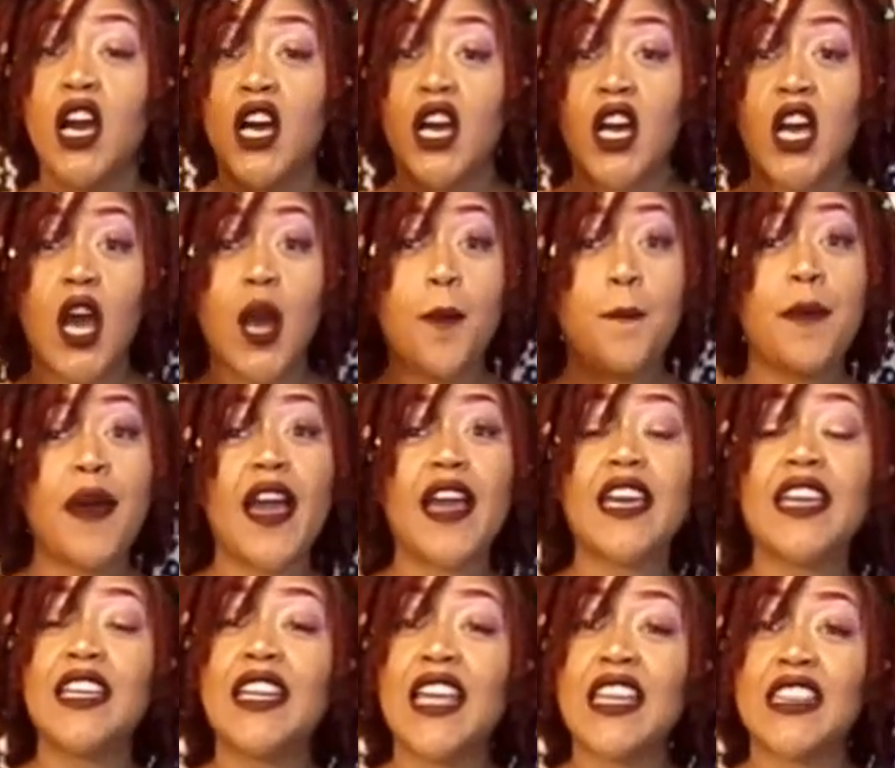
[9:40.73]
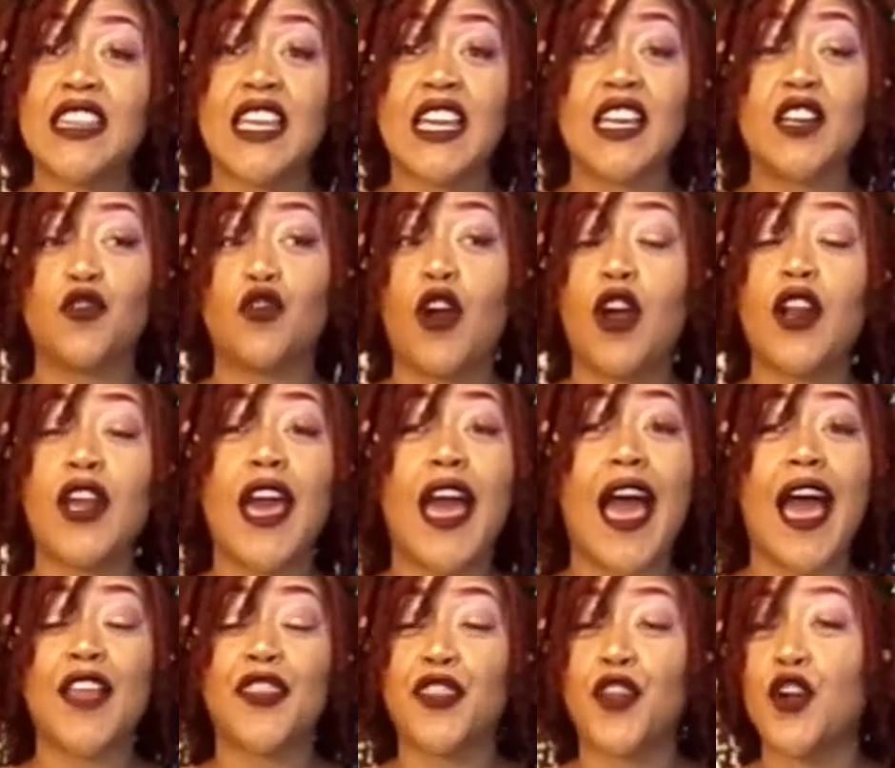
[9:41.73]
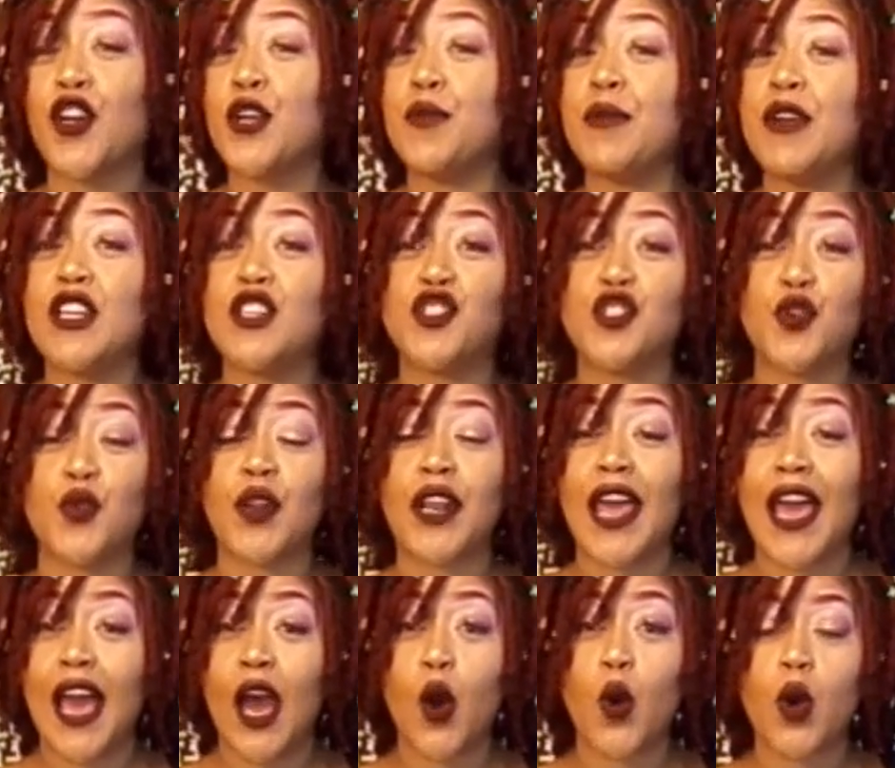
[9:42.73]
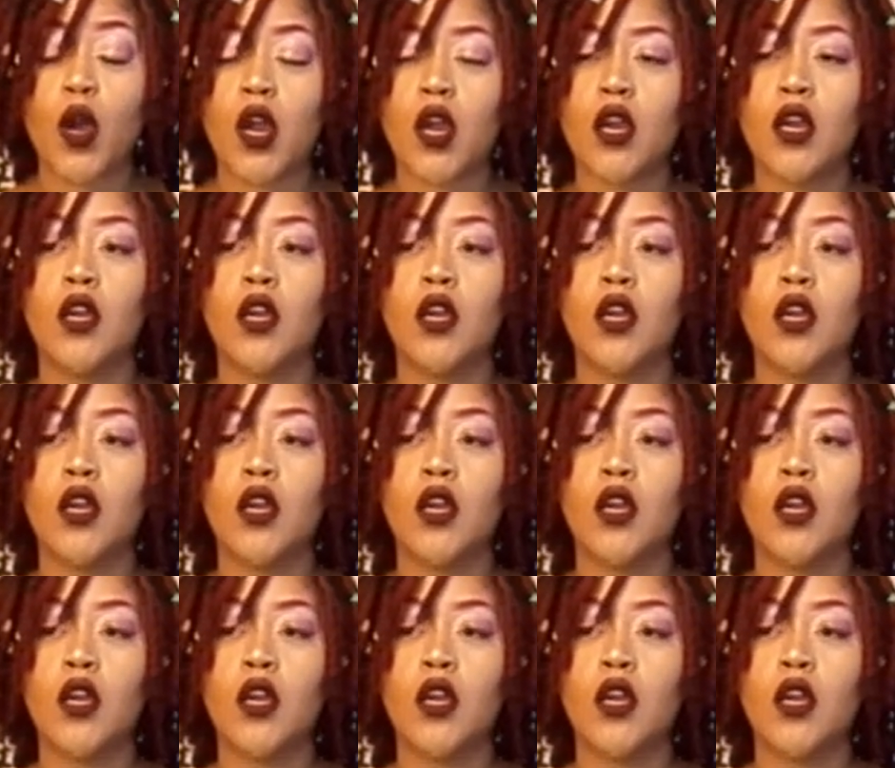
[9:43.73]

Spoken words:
come back in that thing, run it 30 minutes to an hour,